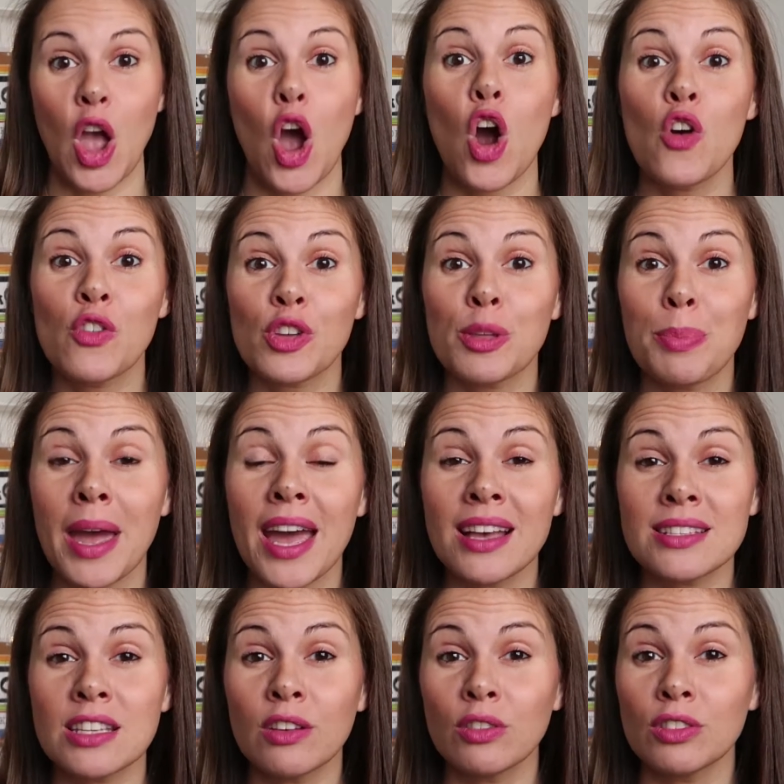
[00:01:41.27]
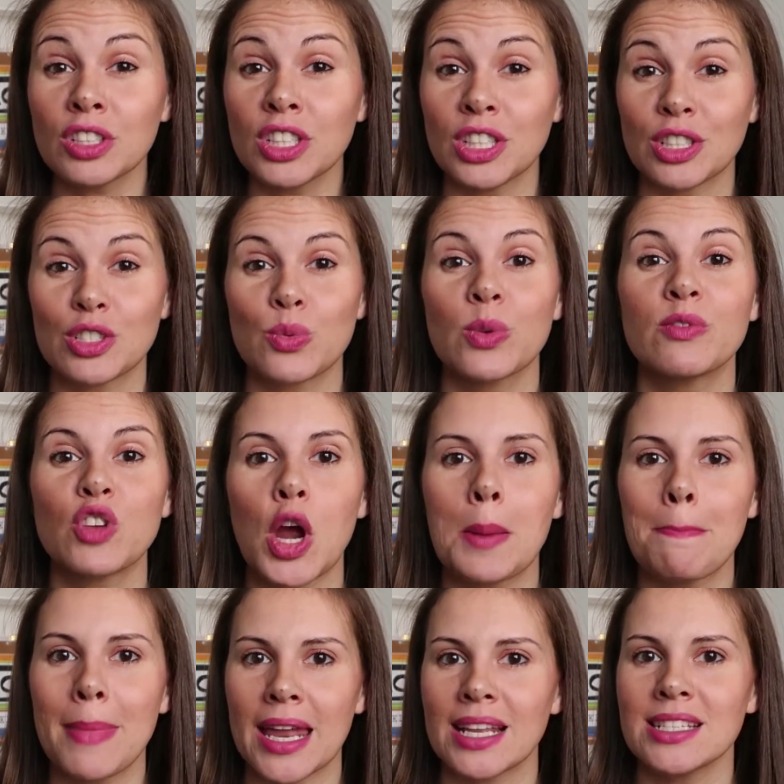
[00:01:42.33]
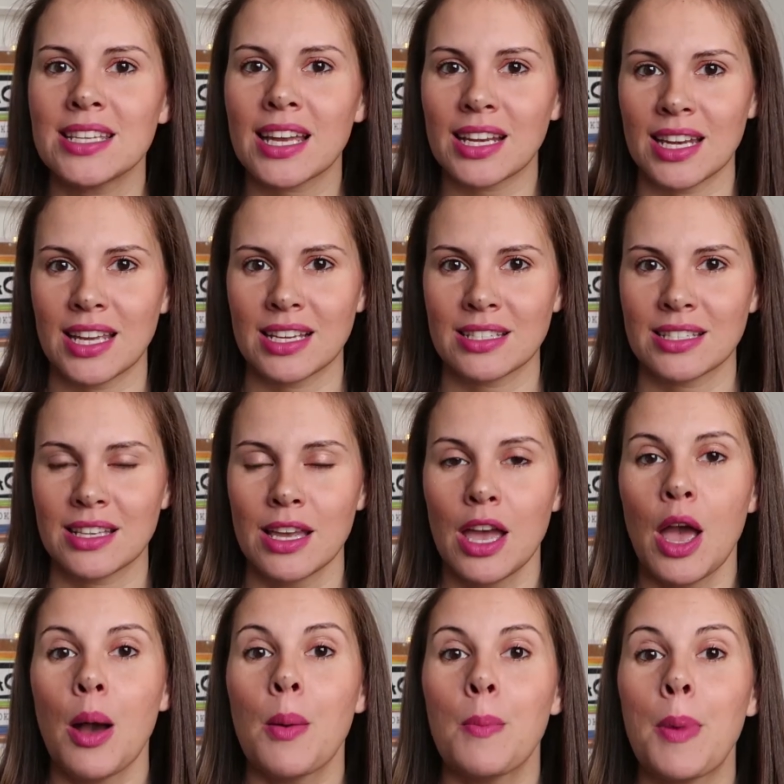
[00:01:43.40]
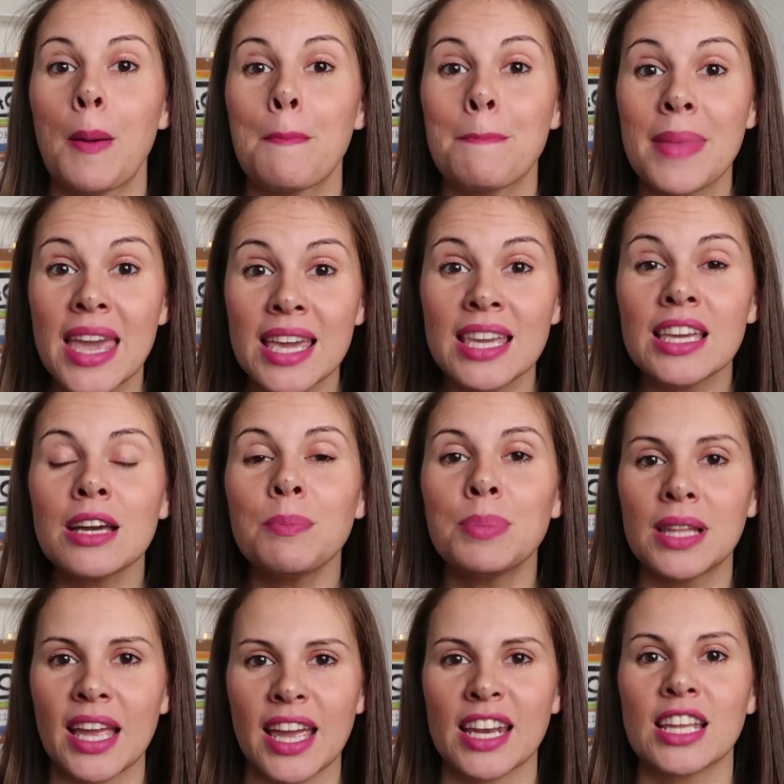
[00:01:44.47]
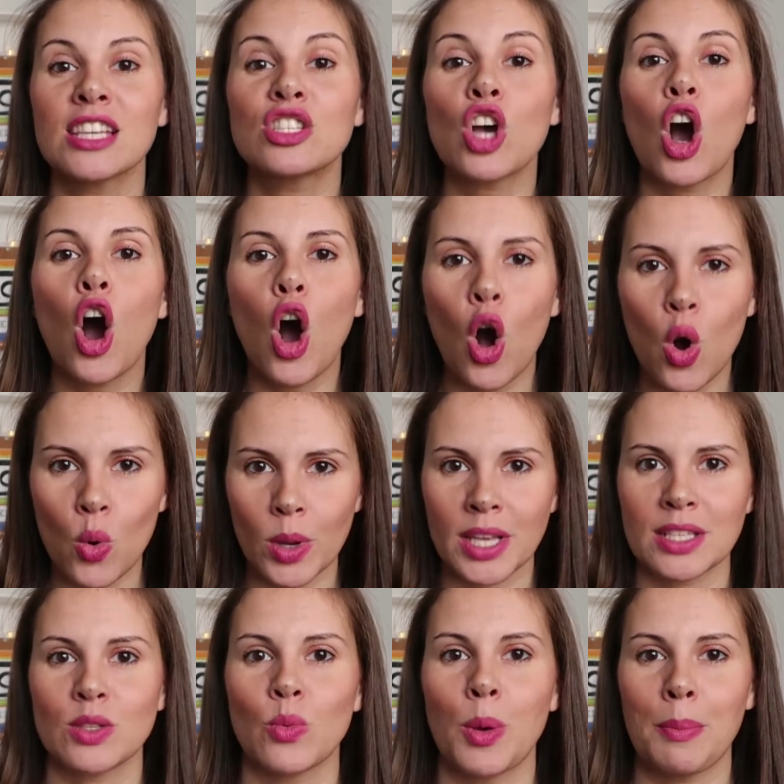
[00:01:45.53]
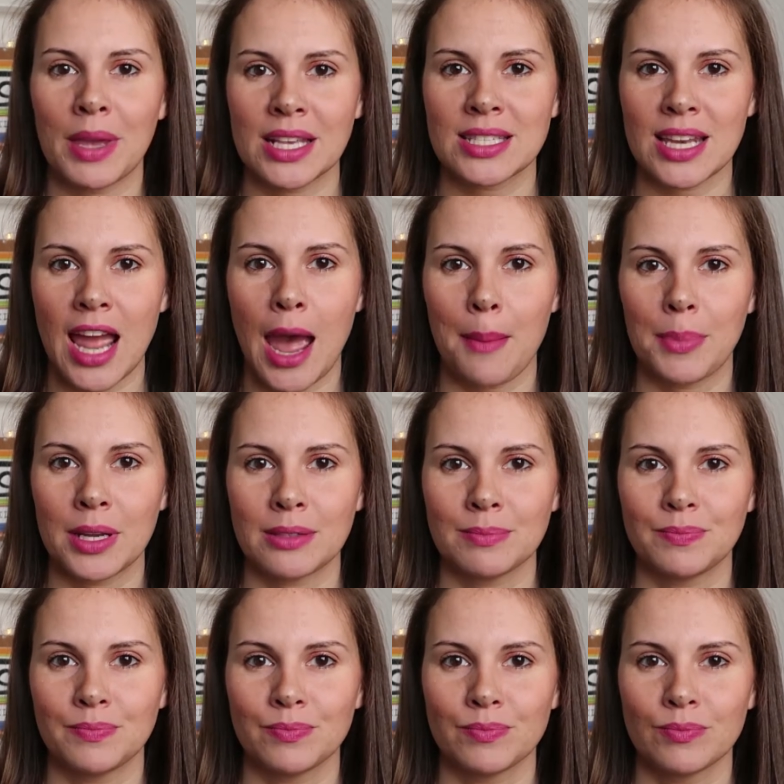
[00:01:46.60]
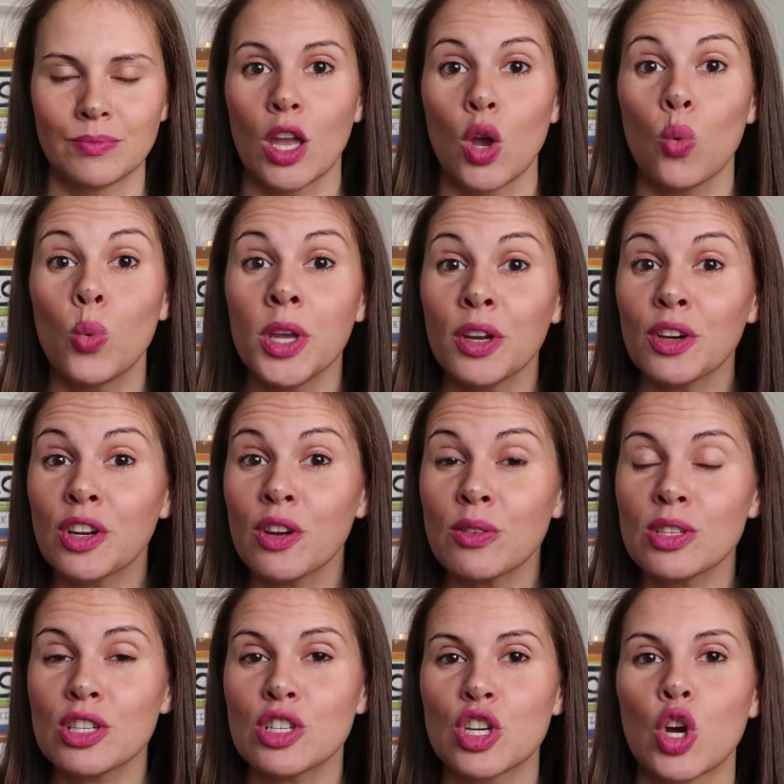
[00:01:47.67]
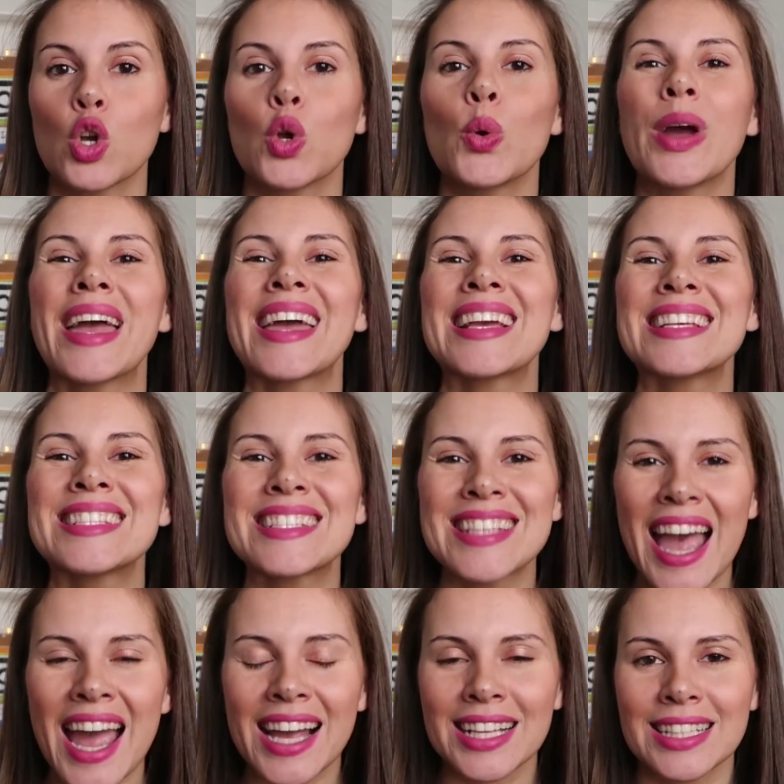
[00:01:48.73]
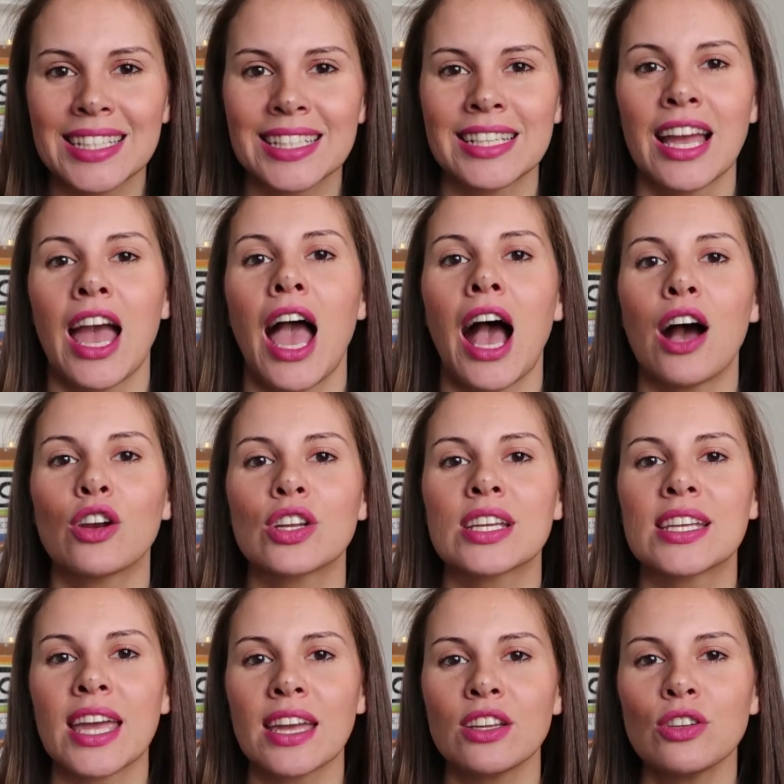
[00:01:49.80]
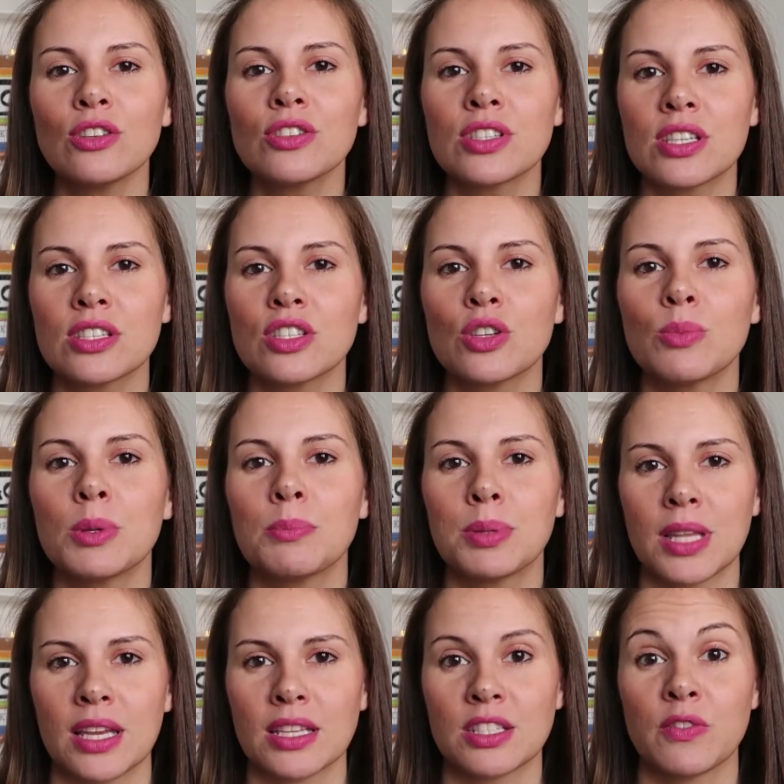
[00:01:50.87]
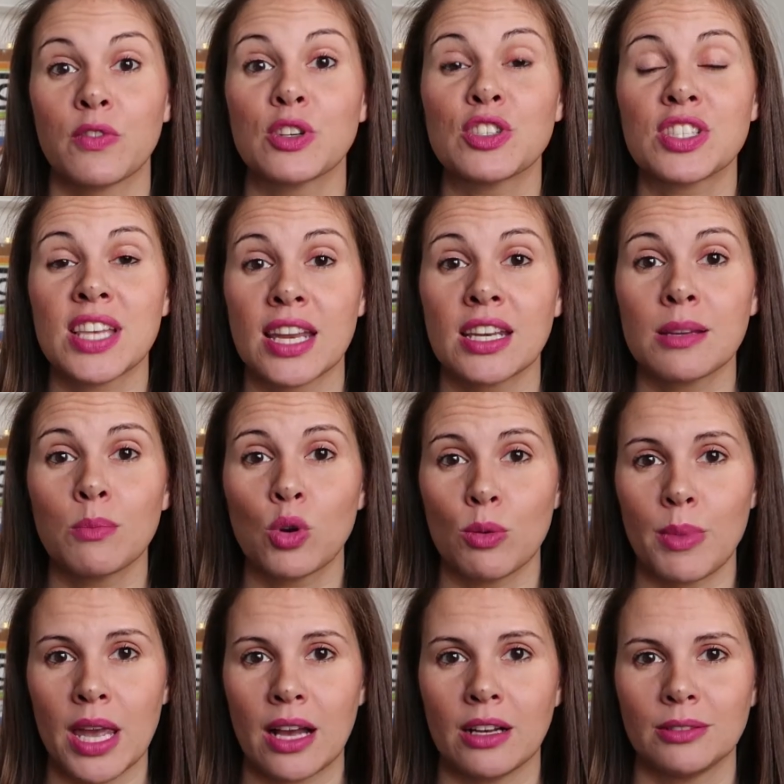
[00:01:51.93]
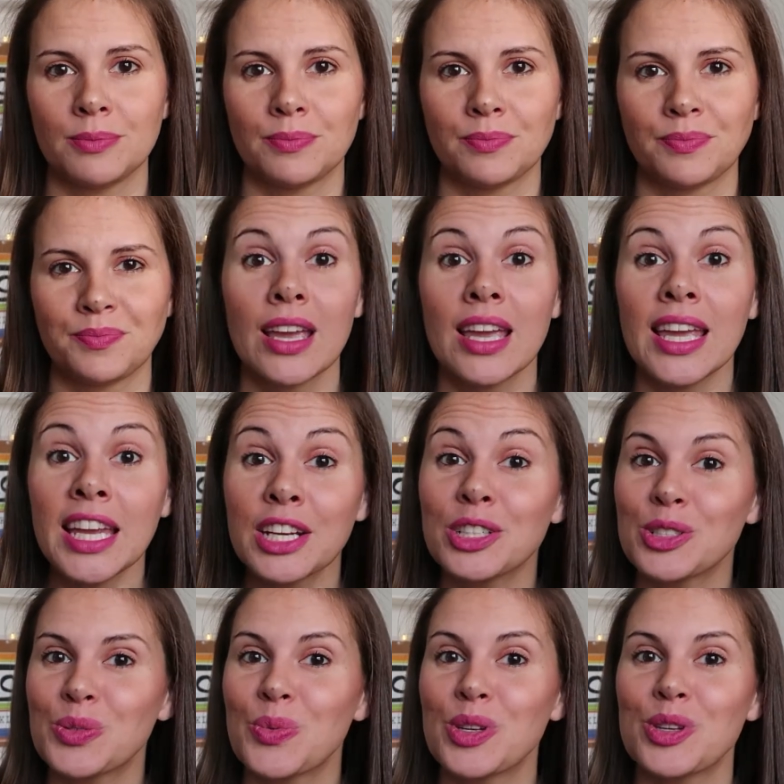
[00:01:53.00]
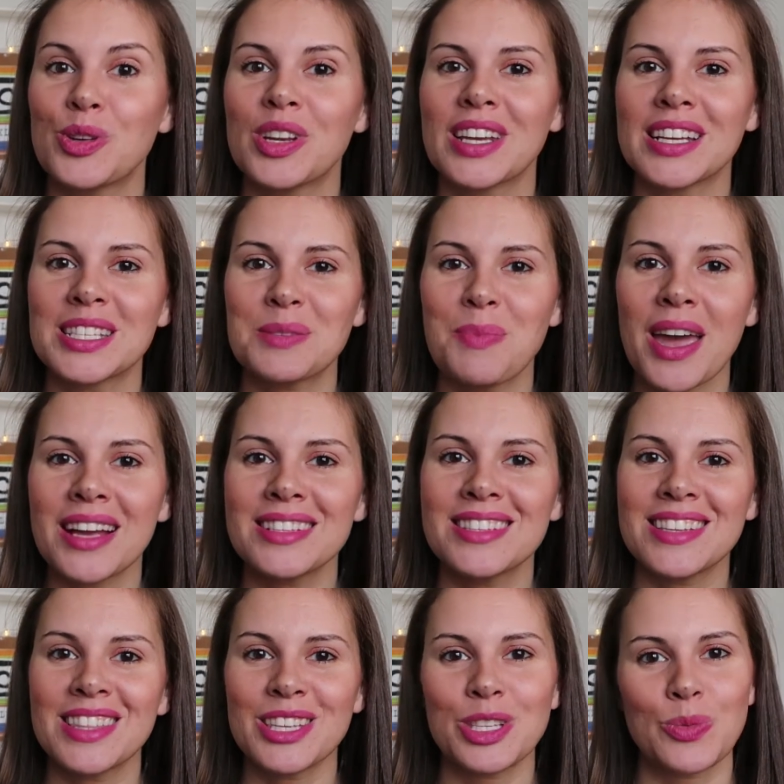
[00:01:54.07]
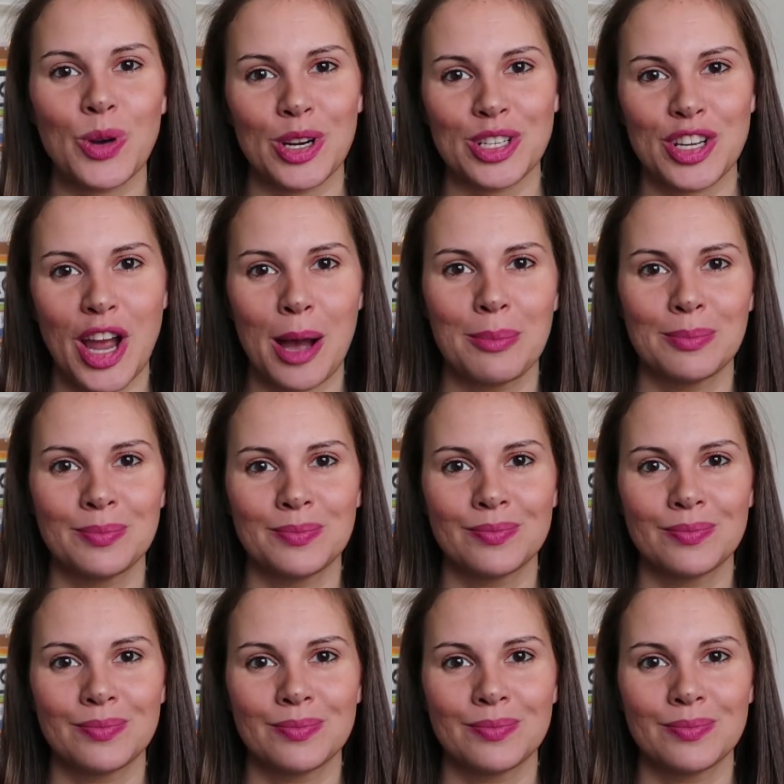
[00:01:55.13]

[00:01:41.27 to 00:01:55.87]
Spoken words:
Over the past several years, we've tried many techniques, but making a plan is always what makes it happen. We are going to show you exactly how to get your system in place for sending more mail. Here's what you can expect in this workshop.